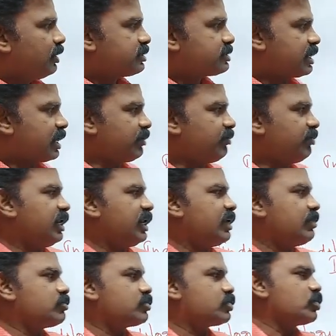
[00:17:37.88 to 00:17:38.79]
Sir
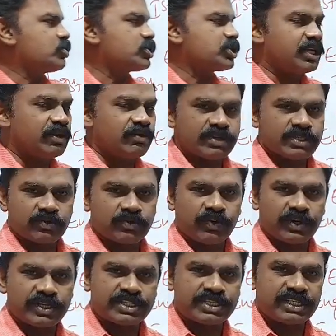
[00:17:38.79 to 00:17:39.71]
William Jones, he was
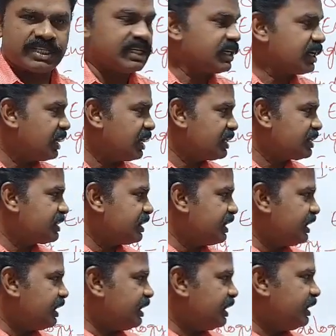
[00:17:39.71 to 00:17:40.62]
first
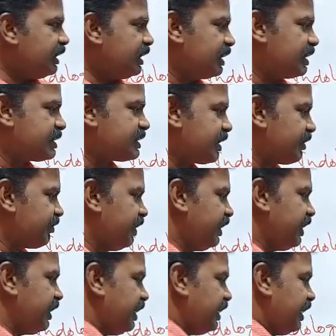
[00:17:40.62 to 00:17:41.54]
Indology in
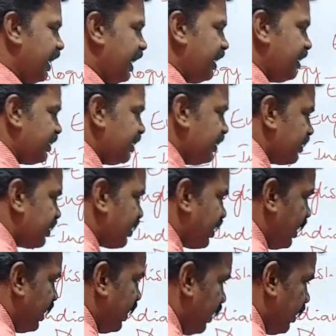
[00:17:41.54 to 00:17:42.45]

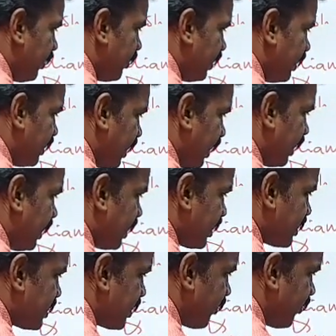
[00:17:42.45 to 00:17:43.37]
1783. In the
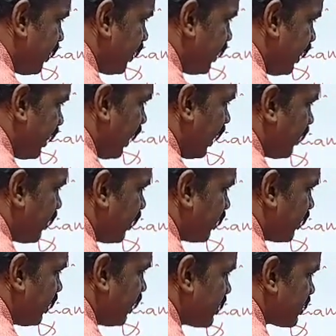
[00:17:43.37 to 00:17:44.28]
year
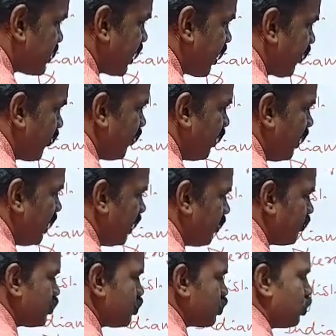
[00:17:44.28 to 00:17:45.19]
1783, Sir
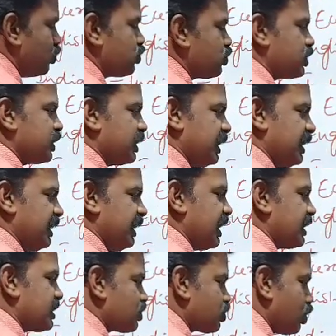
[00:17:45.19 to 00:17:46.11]
William Jones,
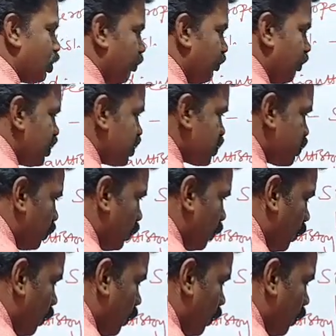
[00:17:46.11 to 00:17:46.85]
he established